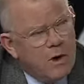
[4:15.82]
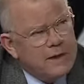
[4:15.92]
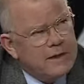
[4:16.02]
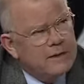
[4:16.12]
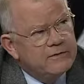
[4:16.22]

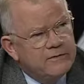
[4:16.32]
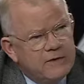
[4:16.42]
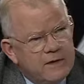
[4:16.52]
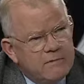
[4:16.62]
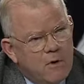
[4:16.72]
What is
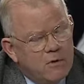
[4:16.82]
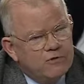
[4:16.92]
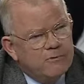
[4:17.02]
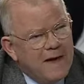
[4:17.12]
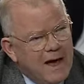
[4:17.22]
the
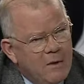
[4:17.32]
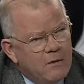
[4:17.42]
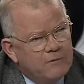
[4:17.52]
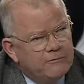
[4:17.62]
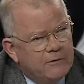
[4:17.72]
most
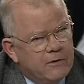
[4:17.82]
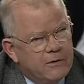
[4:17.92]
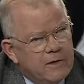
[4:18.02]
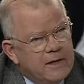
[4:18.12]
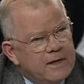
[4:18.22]

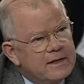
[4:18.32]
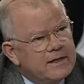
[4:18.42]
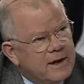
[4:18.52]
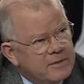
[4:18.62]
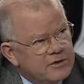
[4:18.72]
powerful
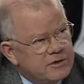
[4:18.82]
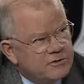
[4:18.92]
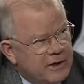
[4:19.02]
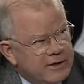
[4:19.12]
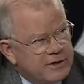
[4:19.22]

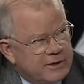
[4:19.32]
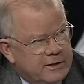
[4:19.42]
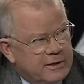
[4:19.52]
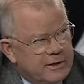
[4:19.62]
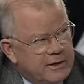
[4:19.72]

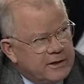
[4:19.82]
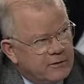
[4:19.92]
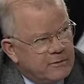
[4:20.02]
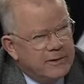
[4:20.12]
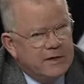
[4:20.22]
demonstration, in
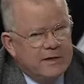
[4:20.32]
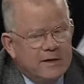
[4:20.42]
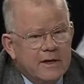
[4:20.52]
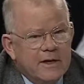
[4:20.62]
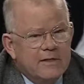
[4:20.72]
your
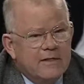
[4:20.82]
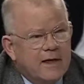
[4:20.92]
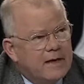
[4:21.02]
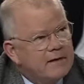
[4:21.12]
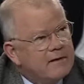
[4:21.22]
opinion,
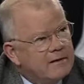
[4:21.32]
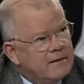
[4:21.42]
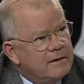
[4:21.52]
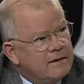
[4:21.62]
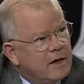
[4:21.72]
that the